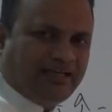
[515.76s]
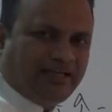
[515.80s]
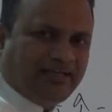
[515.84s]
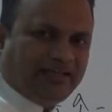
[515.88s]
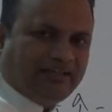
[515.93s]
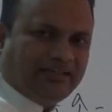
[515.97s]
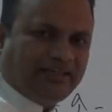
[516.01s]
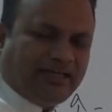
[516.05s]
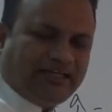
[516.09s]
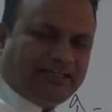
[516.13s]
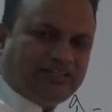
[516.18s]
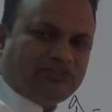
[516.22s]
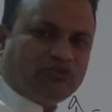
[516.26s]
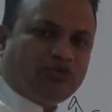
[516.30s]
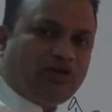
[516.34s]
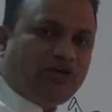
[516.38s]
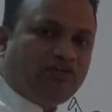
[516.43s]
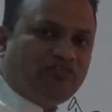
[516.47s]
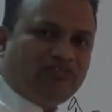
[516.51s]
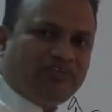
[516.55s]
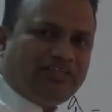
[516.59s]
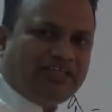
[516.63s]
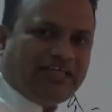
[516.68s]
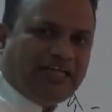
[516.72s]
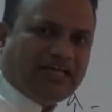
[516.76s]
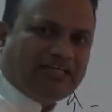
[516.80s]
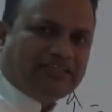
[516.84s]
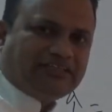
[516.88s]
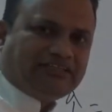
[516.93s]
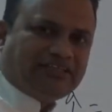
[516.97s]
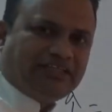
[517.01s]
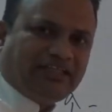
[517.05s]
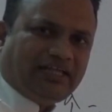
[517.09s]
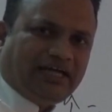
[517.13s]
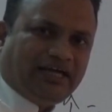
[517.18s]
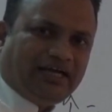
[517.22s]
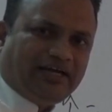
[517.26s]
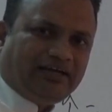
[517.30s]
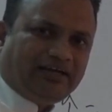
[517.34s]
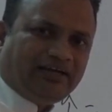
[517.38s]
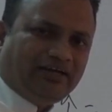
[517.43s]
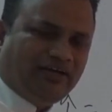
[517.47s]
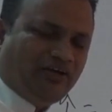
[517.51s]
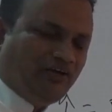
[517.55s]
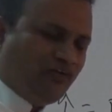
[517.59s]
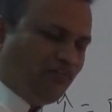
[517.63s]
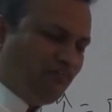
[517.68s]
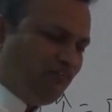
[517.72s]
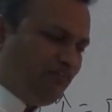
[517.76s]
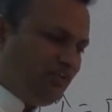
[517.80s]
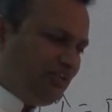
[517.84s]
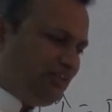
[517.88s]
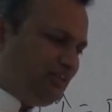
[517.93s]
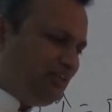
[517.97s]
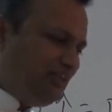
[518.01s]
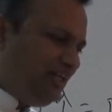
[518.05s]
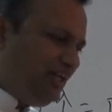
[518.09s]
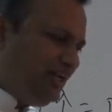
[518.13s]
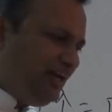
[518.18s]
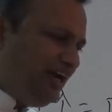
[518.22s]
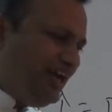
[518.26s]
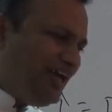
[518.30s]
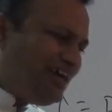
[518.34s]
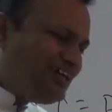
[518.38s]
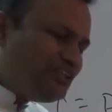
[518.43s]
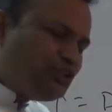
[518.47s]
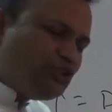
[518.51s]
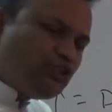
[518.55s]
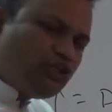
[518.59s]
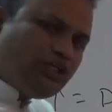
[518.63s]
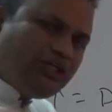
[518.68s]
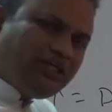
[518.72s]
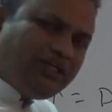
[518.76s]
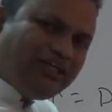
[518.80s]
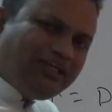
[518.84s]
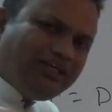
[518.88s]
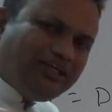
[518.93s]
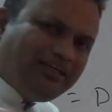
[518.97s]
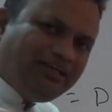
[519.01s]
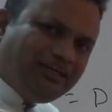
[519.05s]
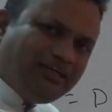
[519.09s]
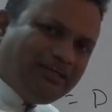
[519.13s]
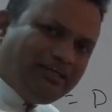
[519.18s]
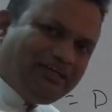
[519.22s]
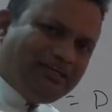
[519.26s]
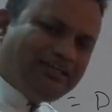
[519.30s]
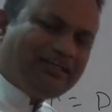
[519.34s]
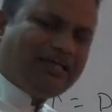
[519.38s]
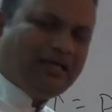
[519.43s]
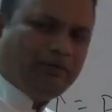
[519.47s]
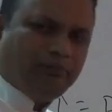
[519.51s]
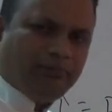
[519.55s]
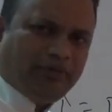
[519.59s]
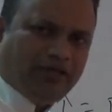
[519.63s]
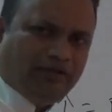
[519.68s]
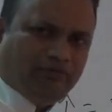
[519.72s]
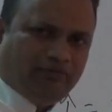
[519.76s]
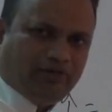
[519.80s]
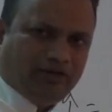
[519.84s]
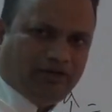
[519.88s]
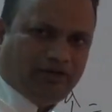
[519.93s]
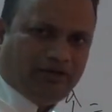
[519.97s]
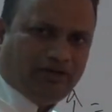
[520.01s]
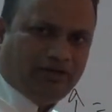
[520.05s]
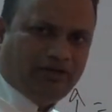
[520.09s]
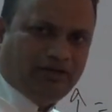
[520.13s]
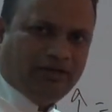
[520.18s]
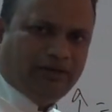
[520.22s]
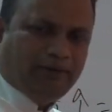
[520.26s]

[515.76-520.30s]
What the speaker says: That is why we can say that with the reduction in income level,